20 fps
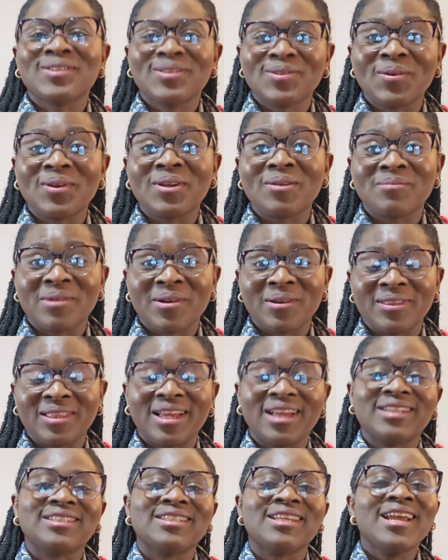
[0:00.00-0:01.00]
Talk about
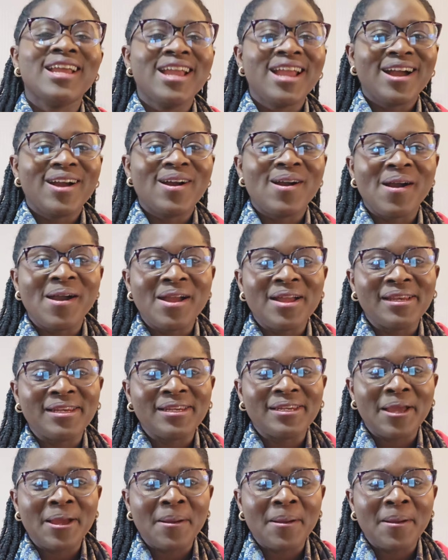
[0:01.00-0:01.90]
that. And